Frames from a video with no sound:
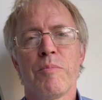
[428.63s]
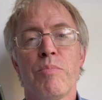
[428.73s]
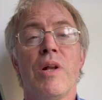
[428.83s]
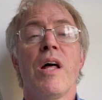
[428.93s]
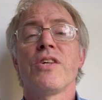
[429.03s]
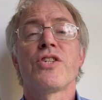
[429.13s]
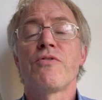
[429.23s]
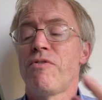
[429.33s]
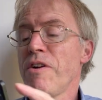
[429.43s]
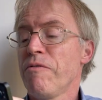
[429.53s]
Plus
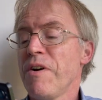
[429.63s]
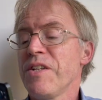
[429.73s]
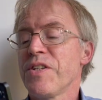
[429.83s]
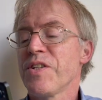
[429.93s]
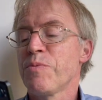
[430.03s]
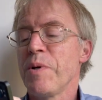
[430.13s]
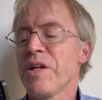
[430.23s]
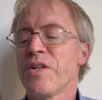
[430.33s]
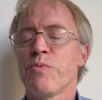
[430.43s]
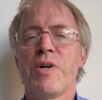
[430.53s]
front-facing
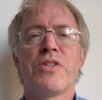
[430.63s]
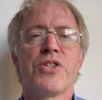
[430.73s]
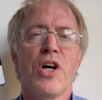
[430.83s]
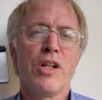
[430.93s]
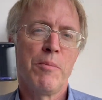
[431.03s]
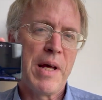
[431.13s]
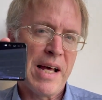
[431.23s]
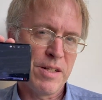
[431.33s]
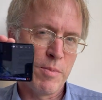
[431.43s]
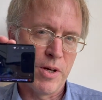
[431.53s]
speakers with Dolby
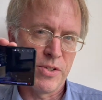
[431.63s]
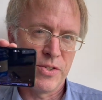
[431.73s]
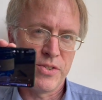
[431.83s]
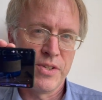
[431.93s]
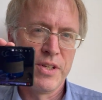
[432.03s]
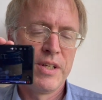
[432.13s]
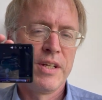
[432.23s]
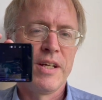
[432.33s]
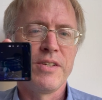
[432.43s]
Atmos.